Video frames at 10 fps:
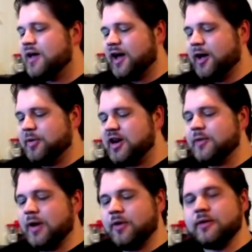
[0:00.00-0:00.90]
But
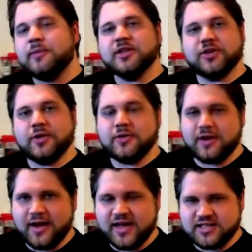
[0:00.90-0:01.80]
anyway, what I'm going to be showing you
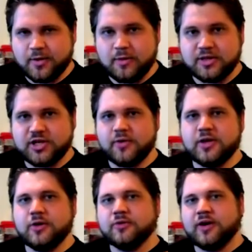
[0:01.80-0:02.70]
today is I'm going to be
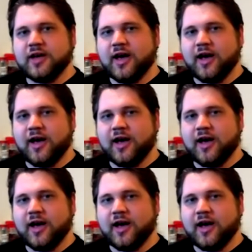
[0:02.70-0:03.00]
showing you